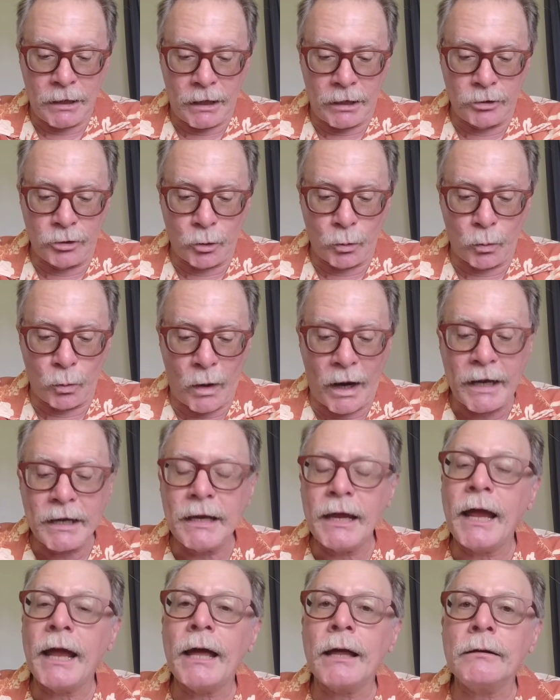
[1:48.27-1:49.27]
and your right
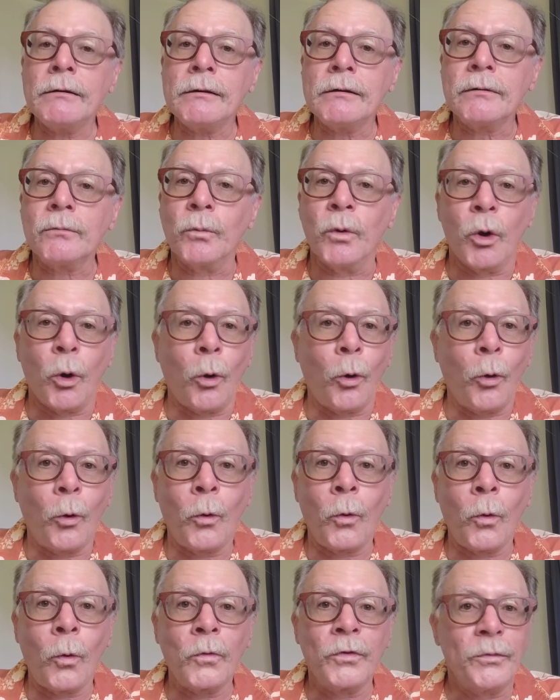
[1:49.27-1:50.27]
hand will
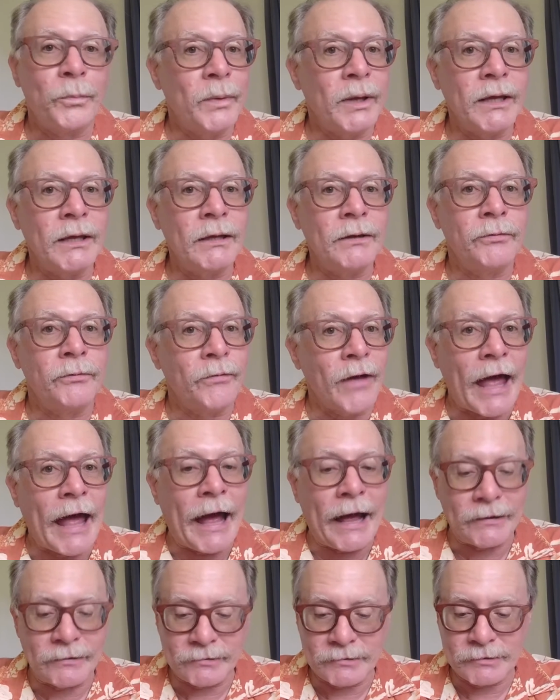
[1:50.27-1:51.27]
hold me
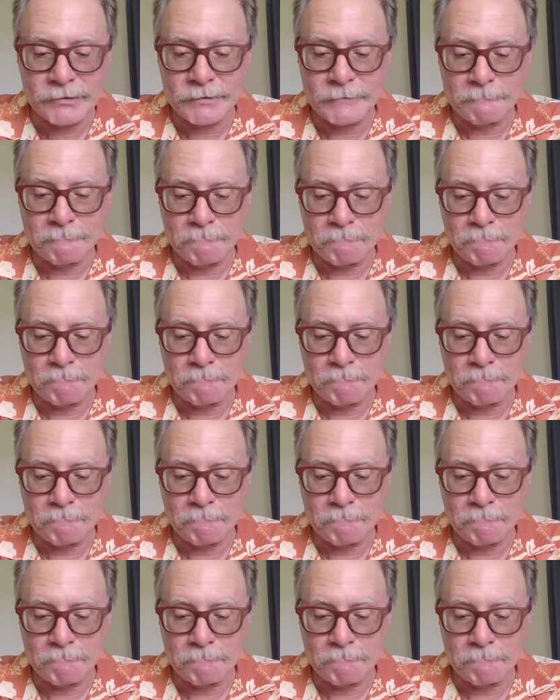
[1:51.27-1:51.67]
fast.